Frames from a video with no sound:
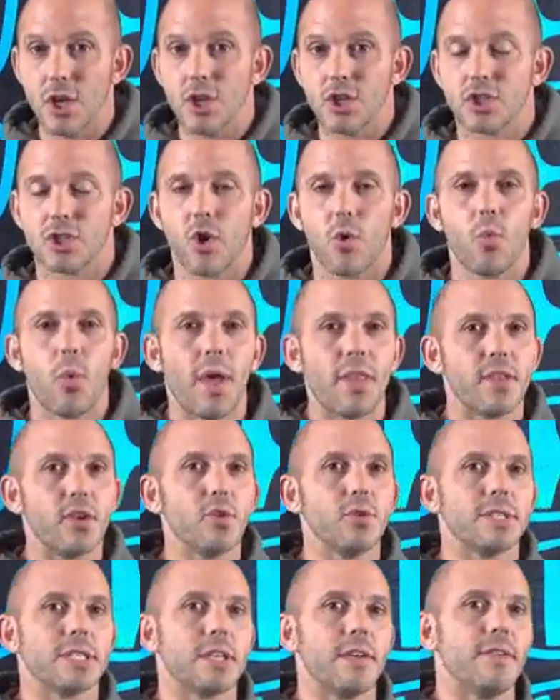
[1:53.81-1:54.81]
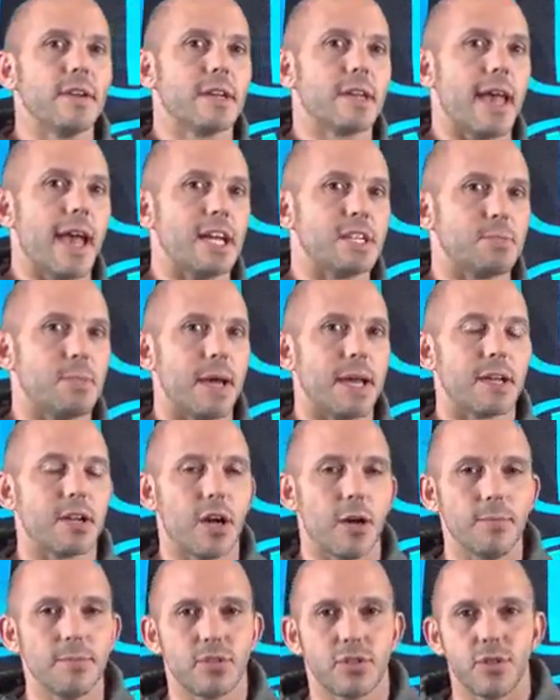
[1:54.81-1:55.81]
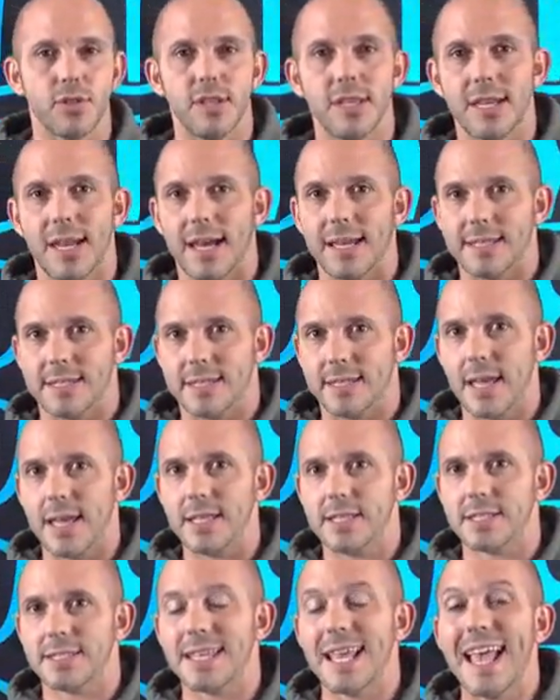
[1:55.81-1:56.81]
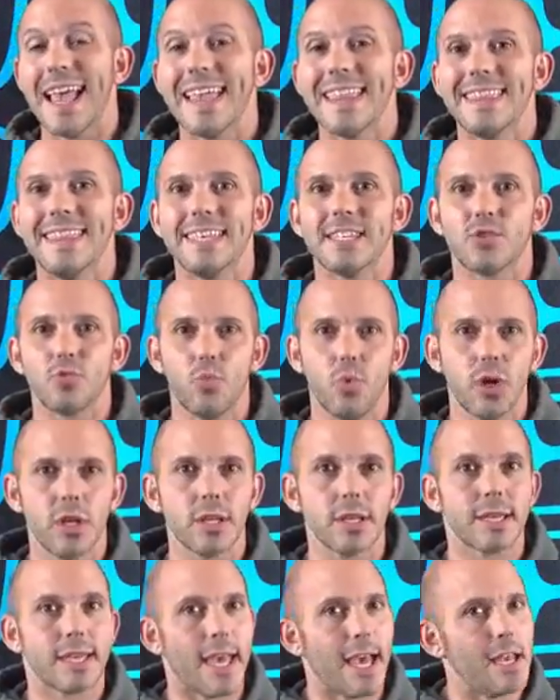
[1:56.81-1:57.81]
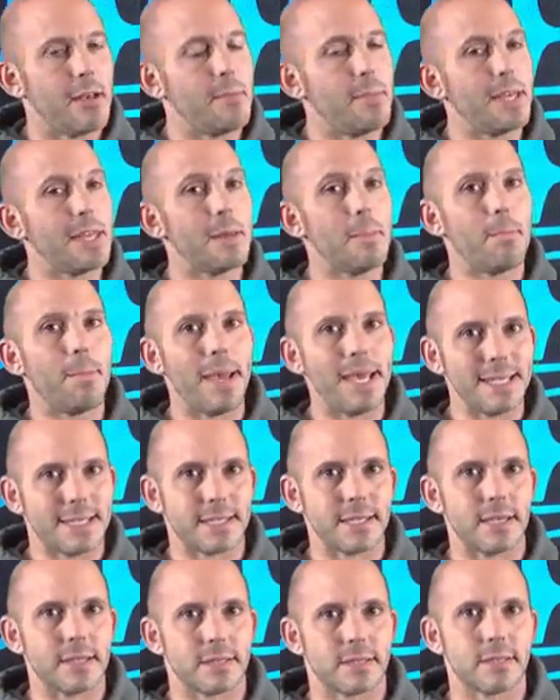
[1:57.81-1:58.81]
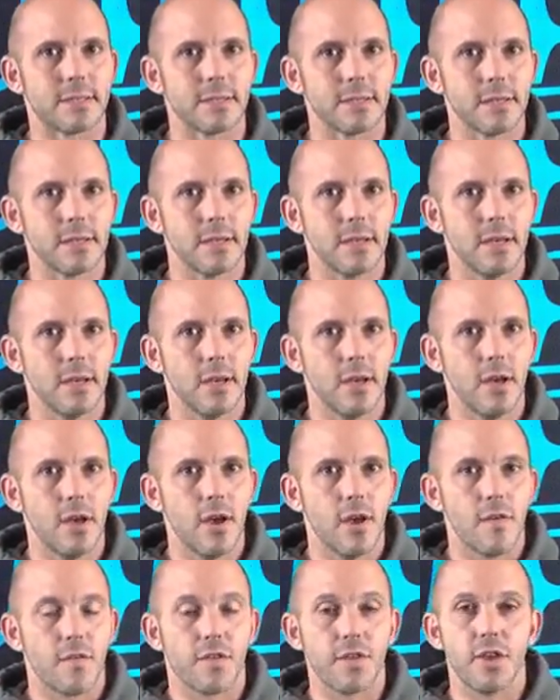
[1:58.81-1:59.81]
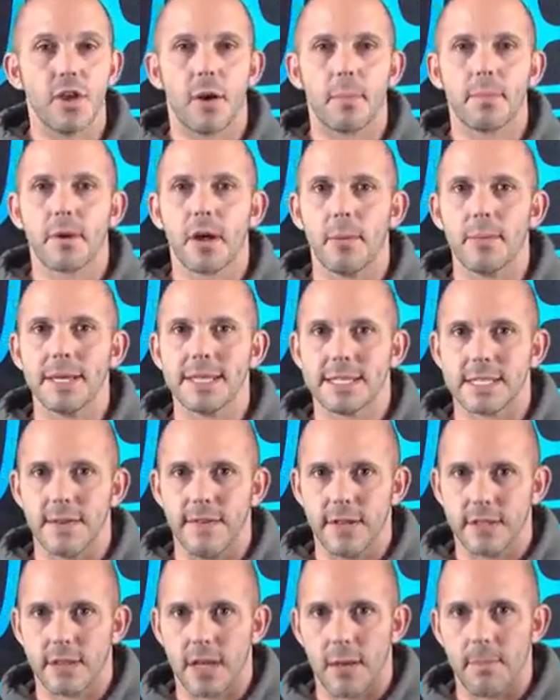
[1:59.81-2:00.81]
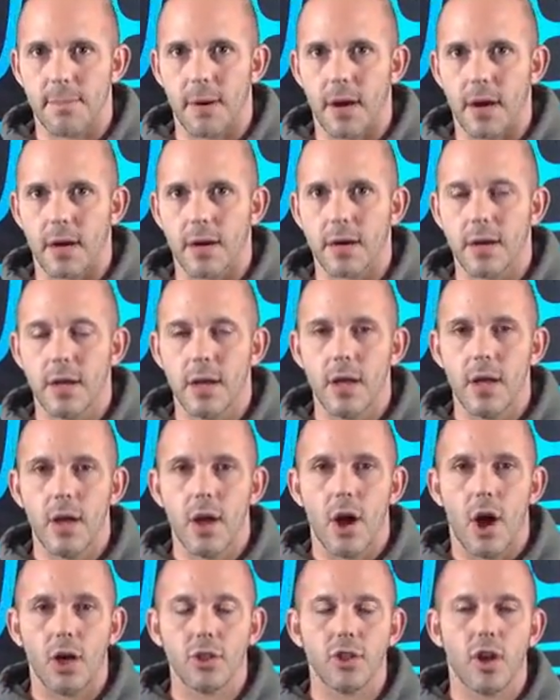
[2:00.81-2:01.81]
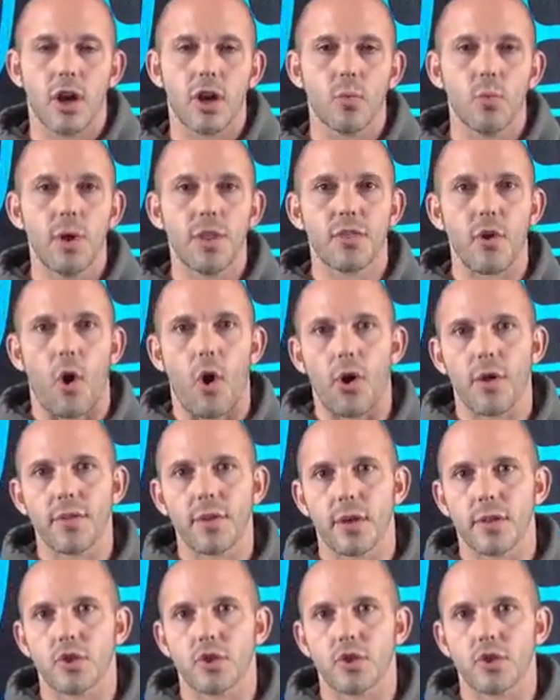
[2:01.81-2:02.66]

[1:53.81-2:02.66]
So when the new Civic hatchback comes to the United States, this will again be the basis for the upcoming Civic Type R, along with all the